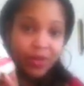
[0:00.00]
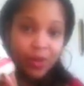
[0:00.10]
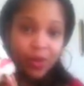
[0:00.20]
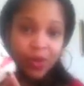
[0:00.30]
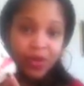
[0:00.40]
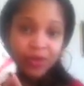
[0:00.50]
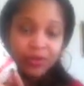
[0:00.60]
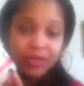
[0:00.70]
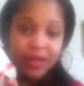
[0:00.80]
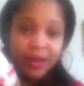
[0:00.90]
the
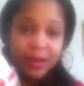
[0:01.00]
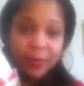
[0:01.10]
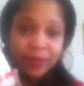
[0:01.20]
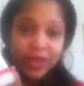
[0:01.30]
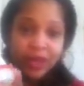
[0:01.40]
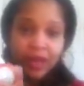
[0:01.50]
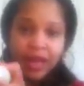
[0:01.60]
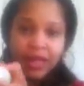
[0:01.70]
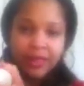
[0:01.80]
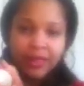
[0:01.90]
oils.
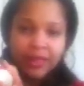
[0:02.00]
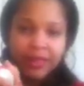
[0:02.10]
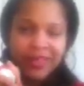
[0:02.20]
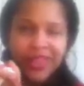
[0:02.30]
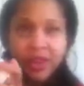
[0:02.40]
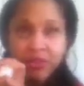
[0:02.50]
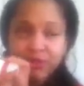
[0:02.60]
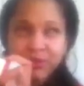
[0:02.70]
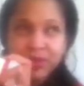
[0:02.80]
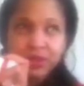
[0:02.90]
I think
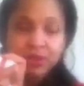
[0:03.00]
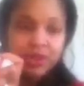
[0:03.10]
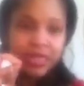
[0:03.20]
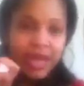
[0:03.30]
grocery stores